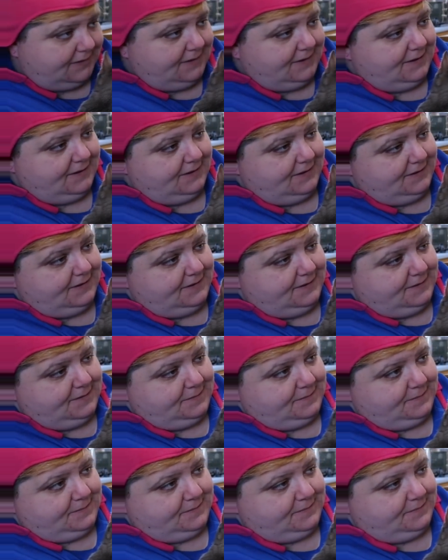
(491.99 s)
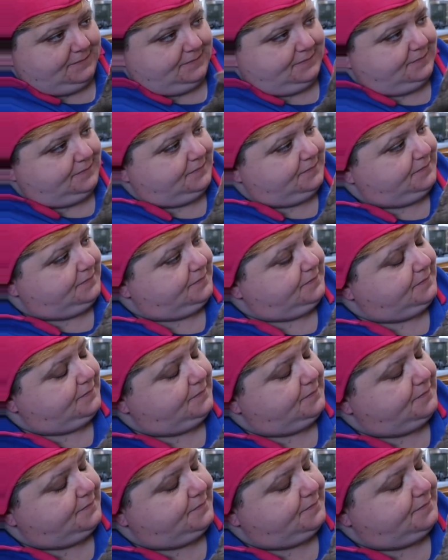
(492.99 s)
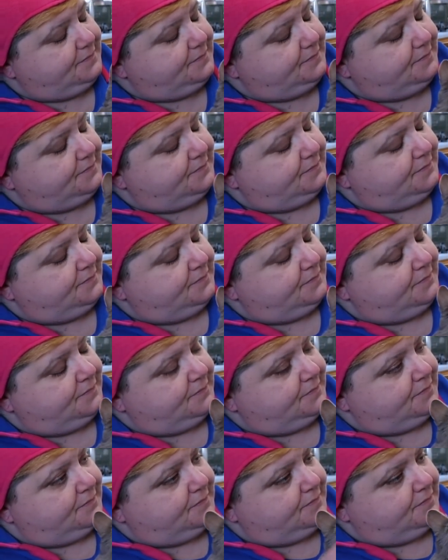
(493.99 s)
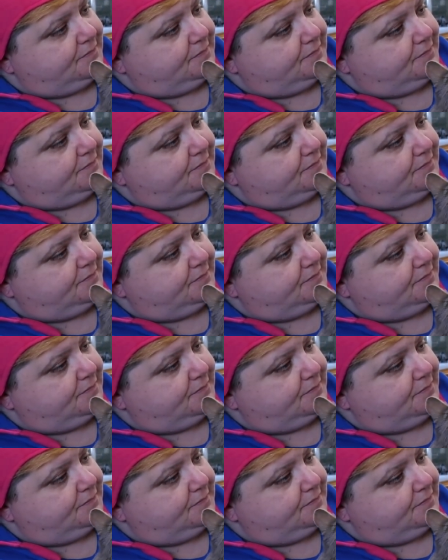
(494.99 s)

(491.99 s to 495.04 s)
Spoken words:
(not speaking)